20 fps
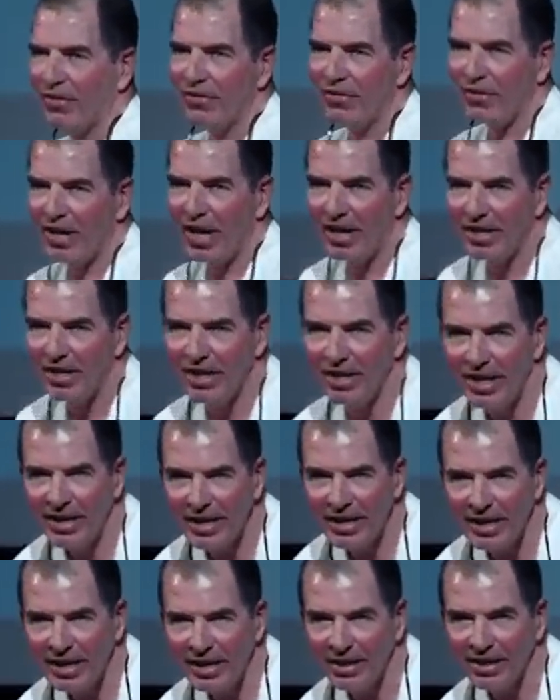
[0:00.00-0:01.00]
to stand in the
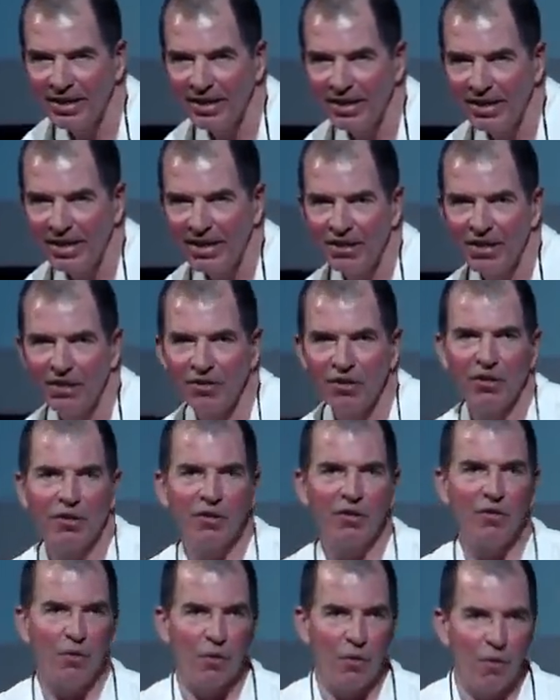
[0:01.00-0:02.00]
heat to
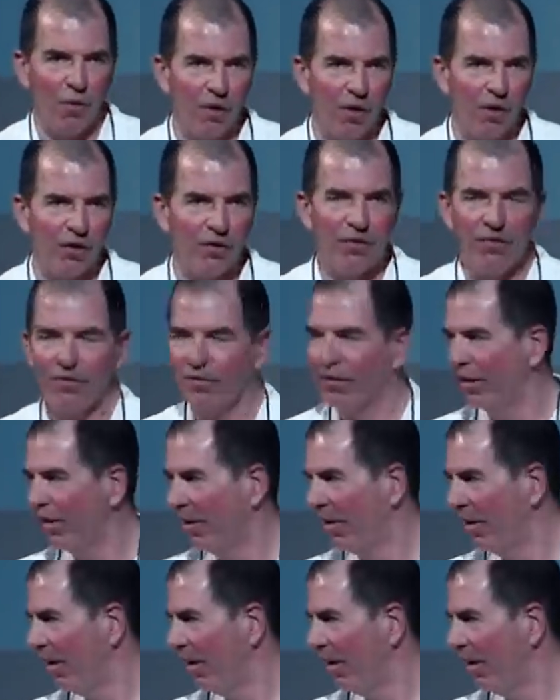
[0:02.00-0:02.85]
turn towards